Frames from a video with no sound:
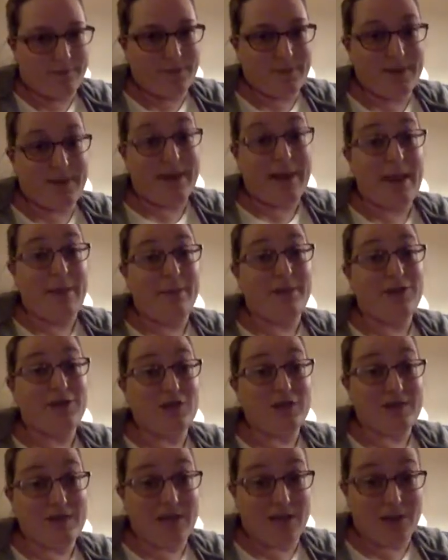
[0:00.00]
Well, let me
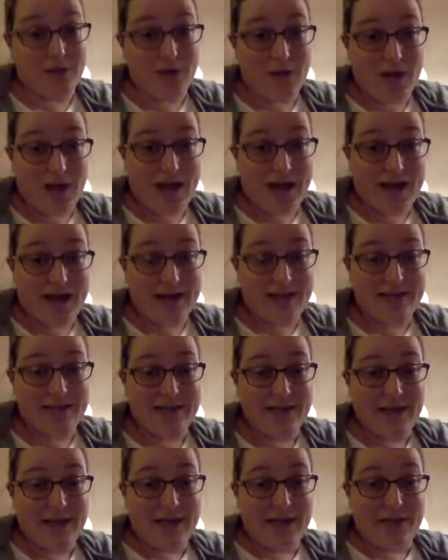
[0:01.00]
just tell you guys
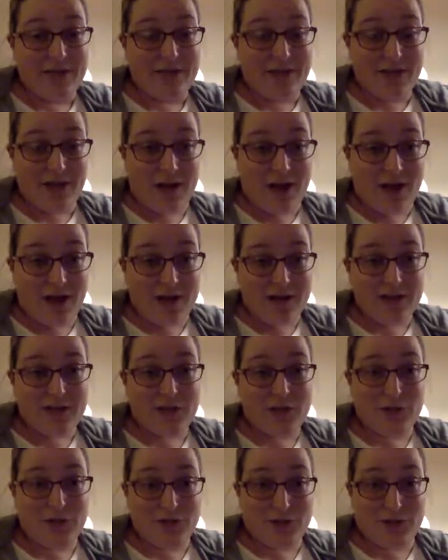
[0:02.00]
the honest to
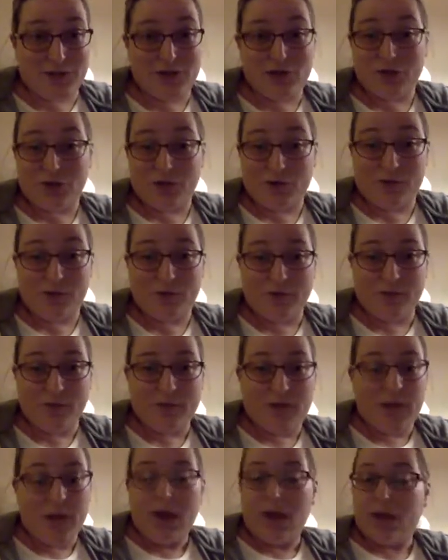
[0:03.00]
goodness truth.
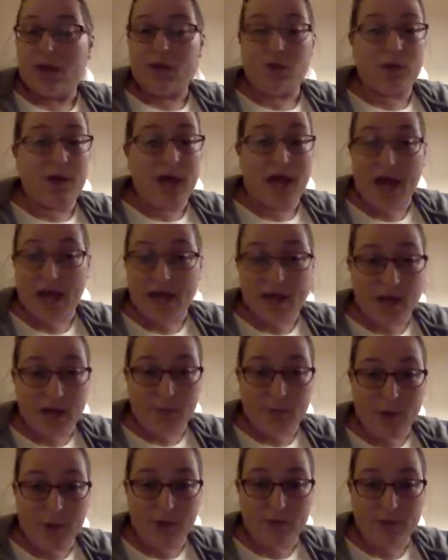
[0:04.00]
You cannot
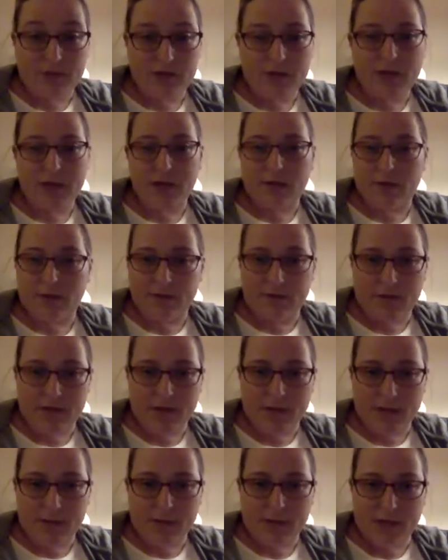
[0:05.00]
post in your
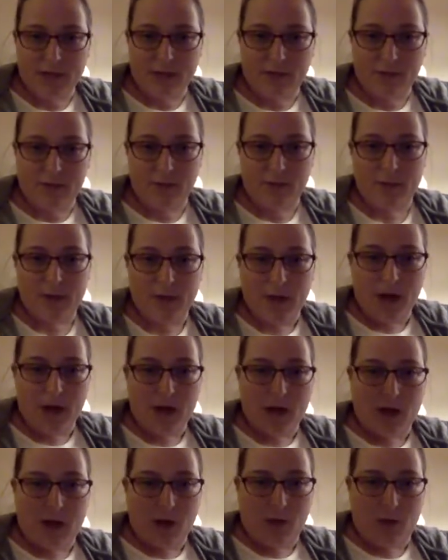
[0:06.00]
VIP group
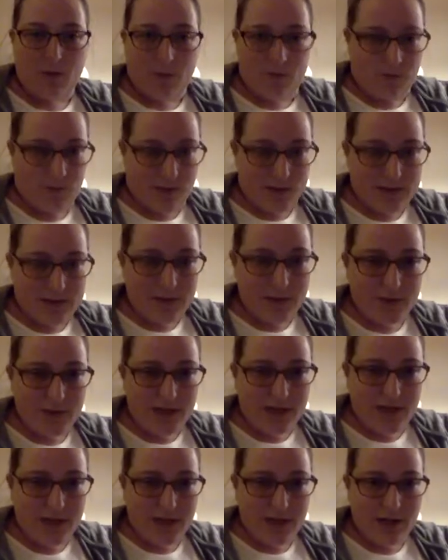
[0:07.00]
once a
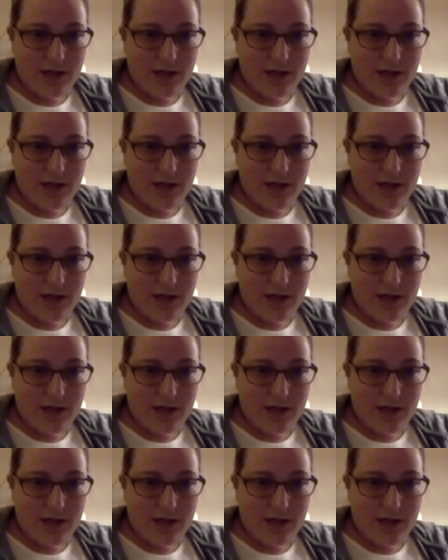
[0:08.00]
week,